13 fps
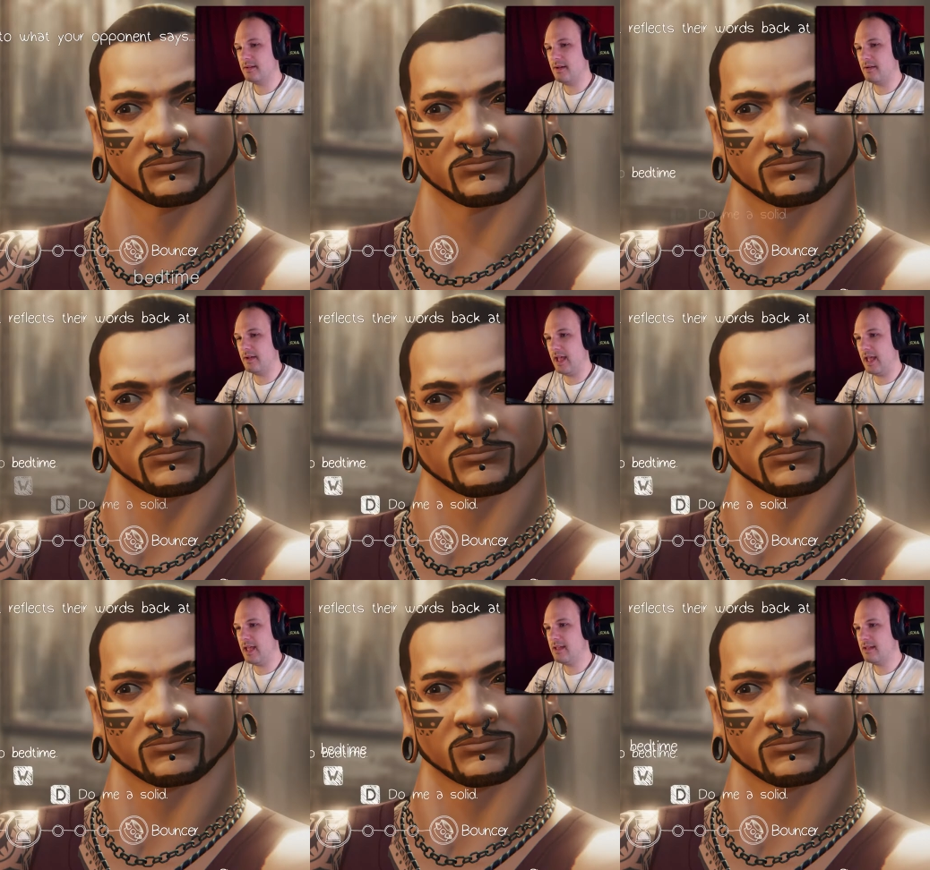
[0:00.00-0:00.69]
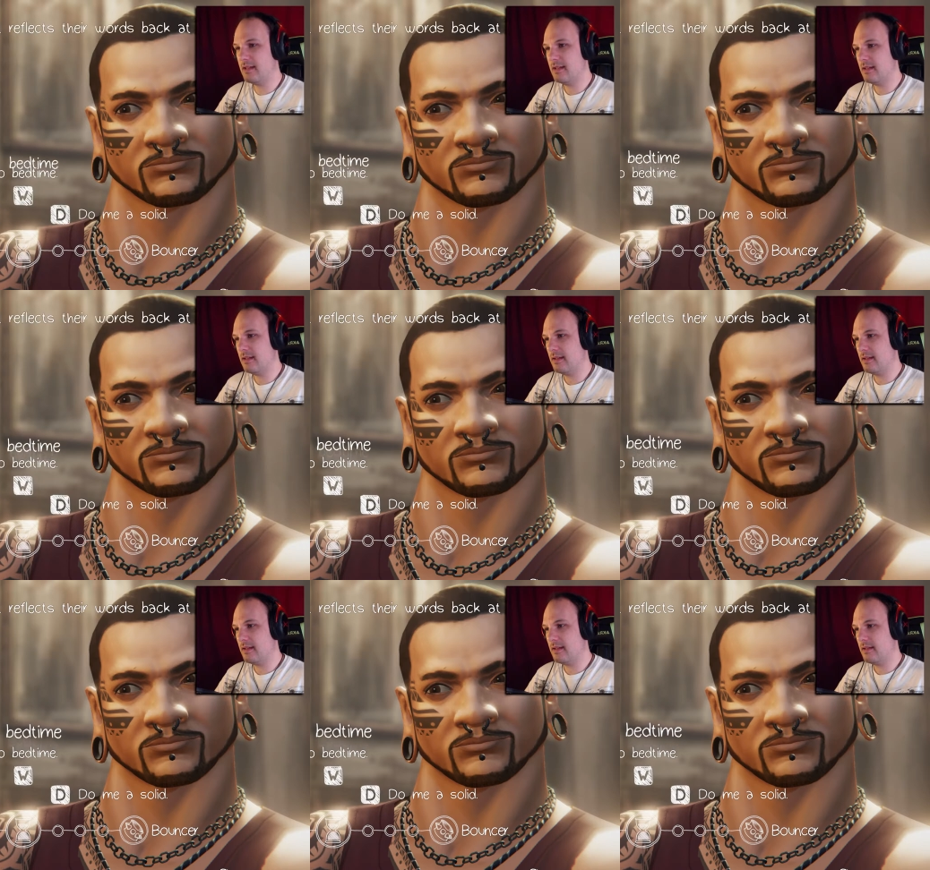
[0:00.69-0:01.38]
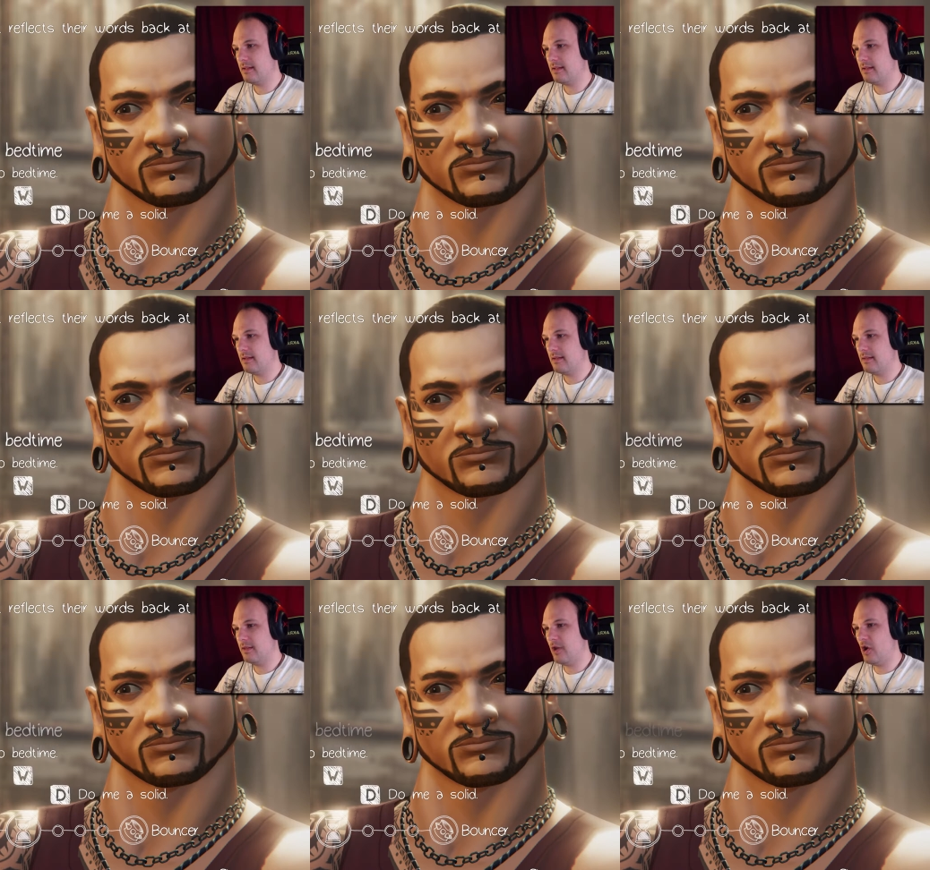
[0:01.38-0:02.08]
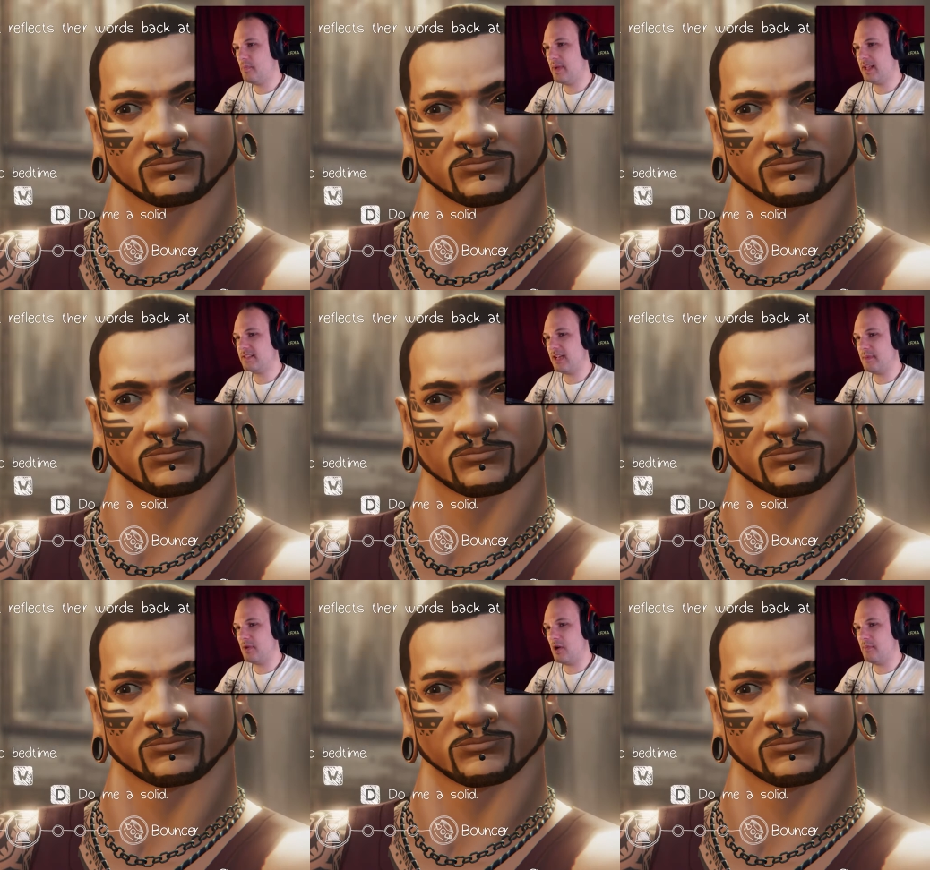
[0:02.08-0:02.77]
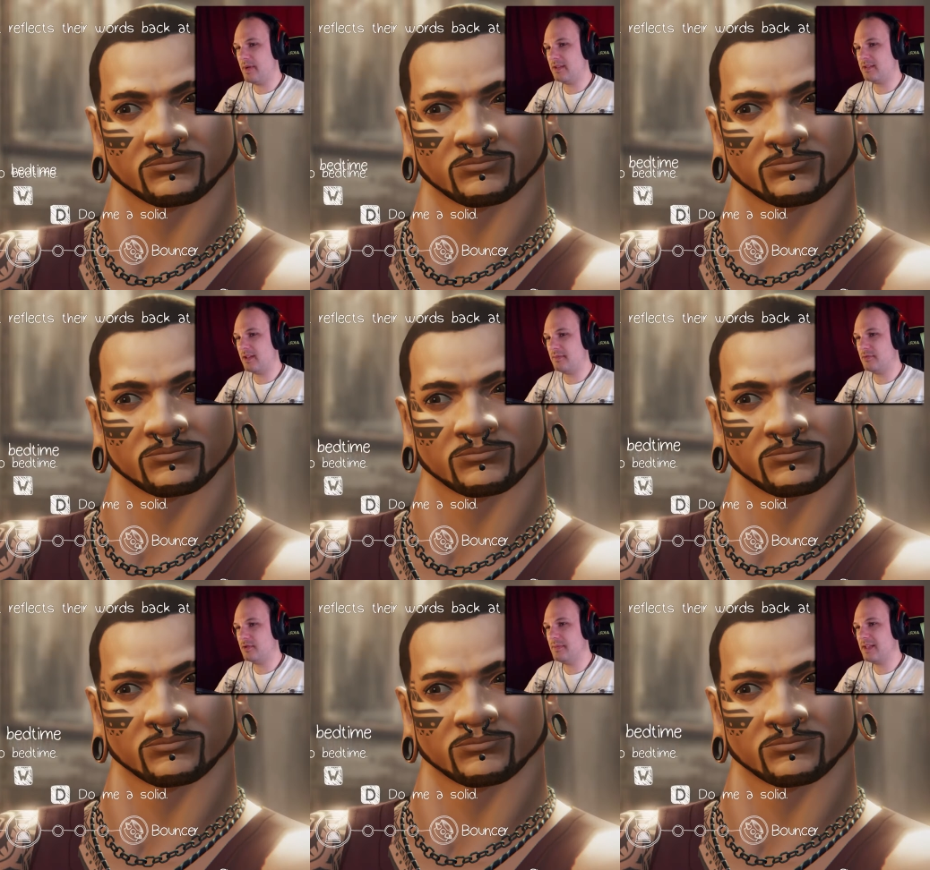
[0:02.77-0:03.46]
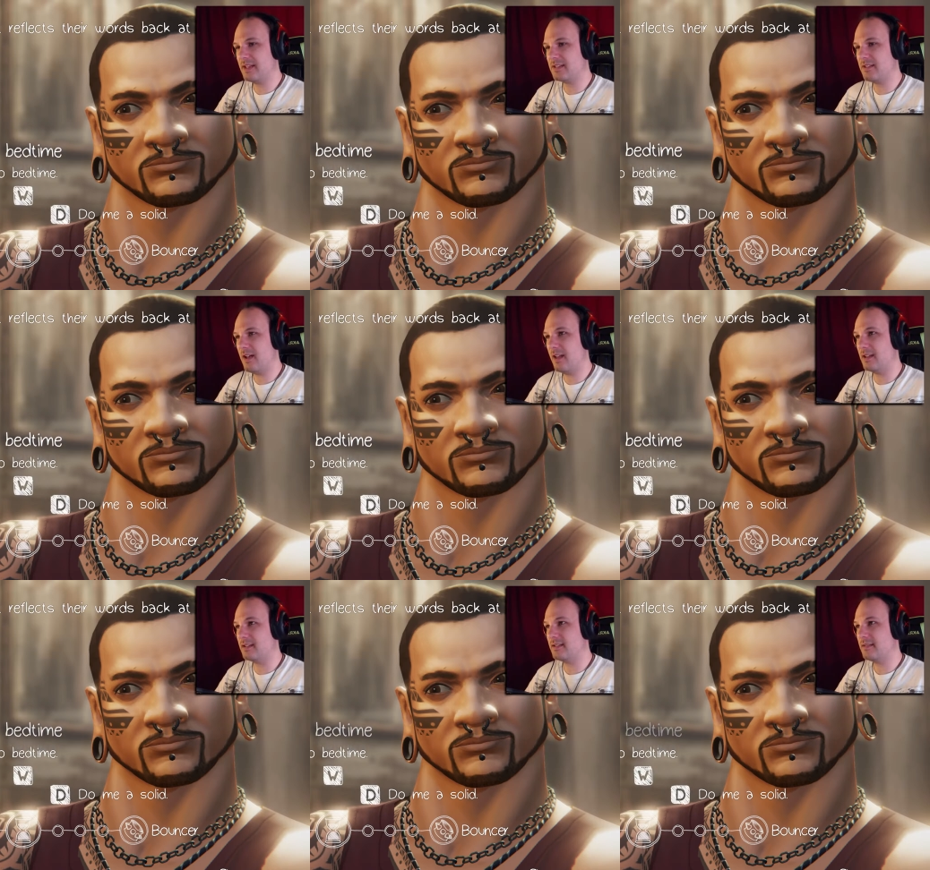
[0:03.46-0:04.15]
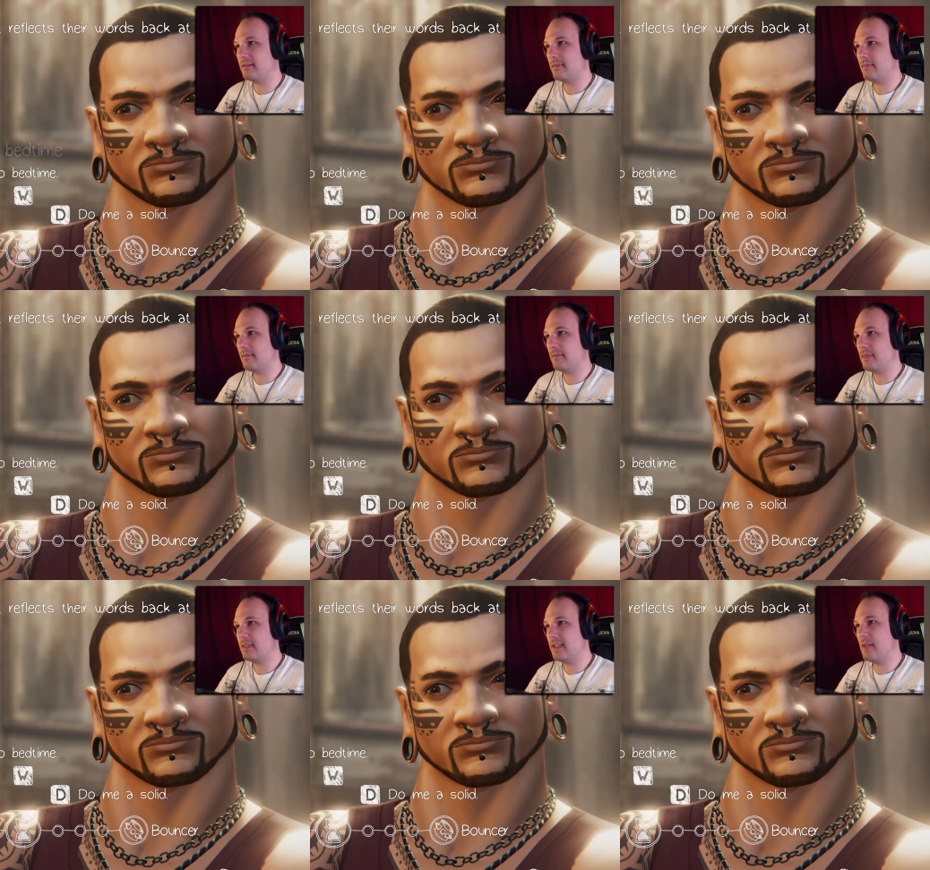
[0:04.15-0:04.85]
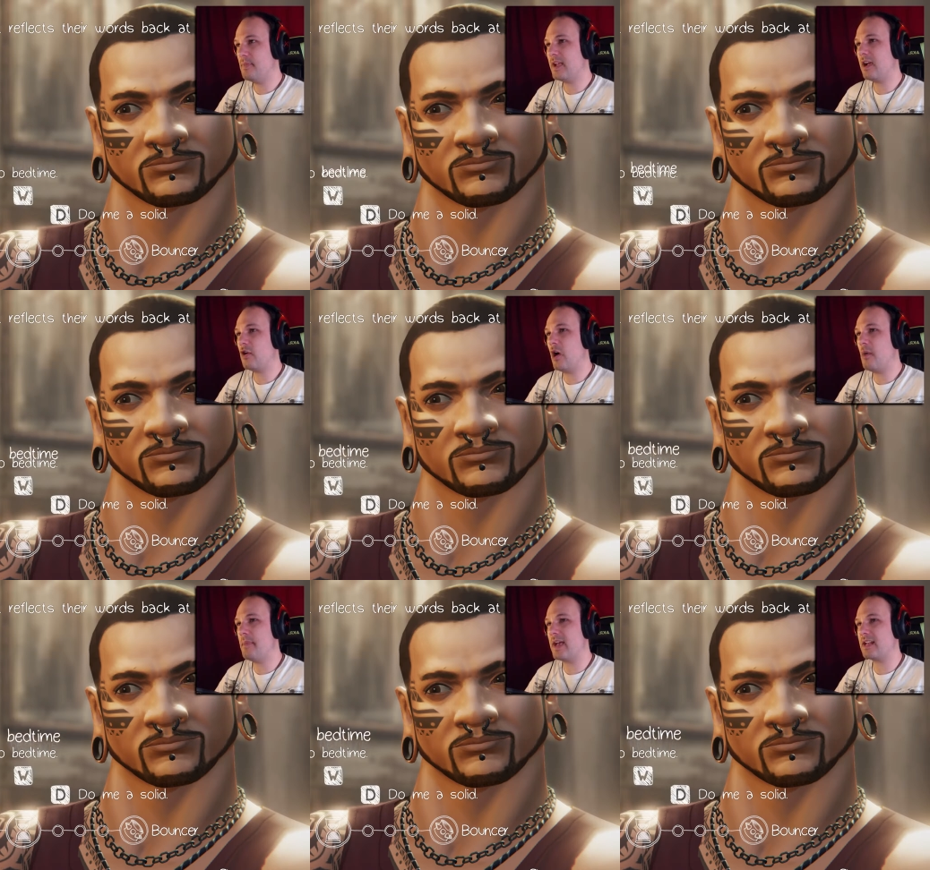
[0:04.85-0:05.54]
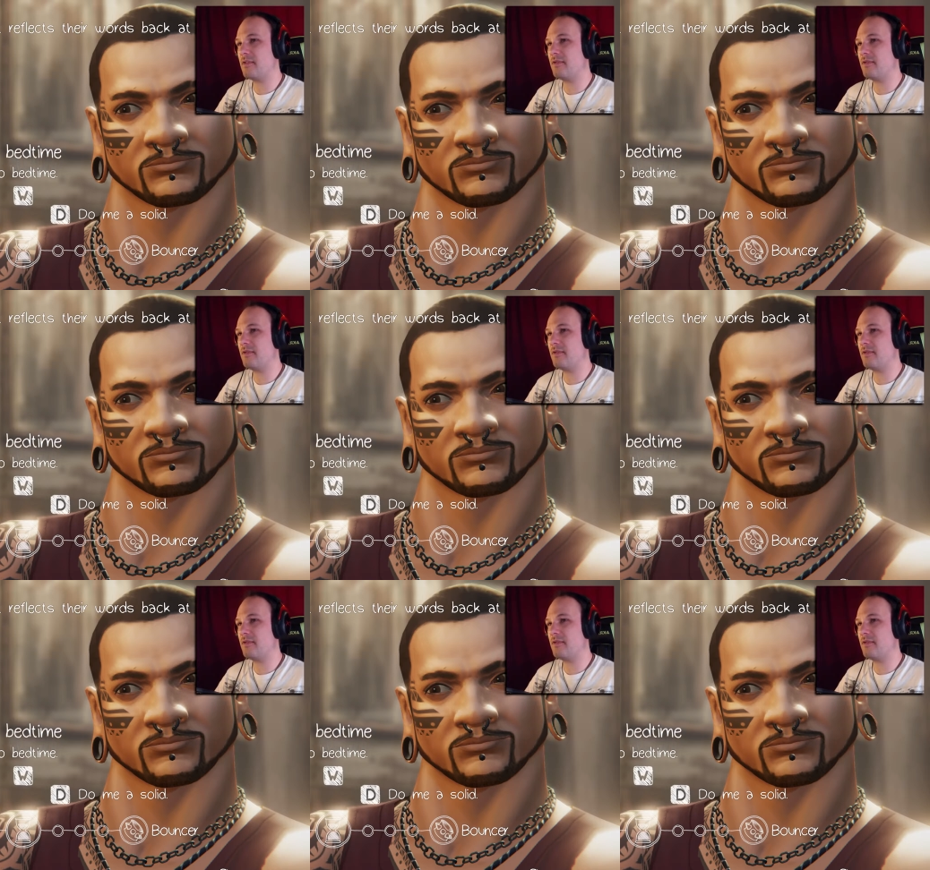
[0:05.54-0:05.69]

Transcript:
Speaker 1: okay. Your bedtime, no bedtime, do me a solid. Then pick a comeback that